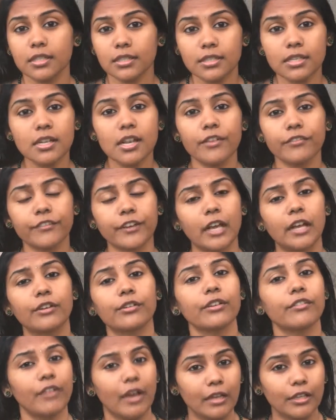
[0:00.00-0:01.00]
doesn't have
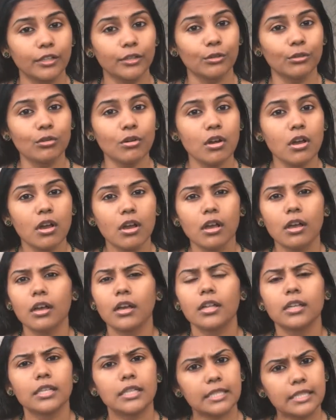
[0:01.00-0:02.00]
calorie value.
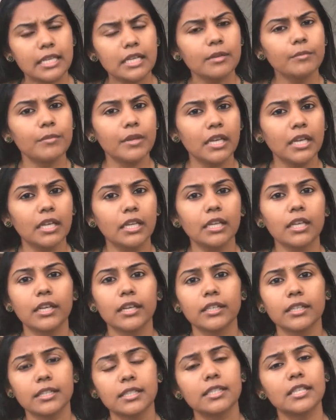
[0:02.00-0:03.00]
Does that mean
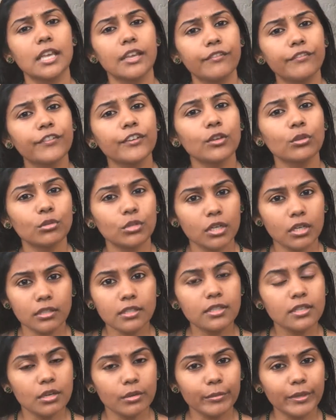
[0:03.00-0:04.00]
it is safe for you to
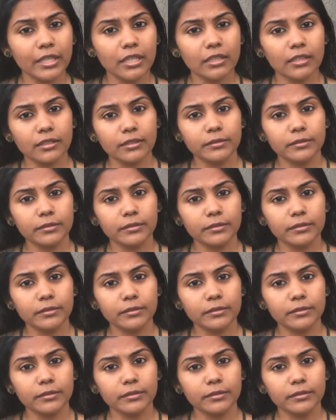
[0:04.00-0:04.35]
consume it?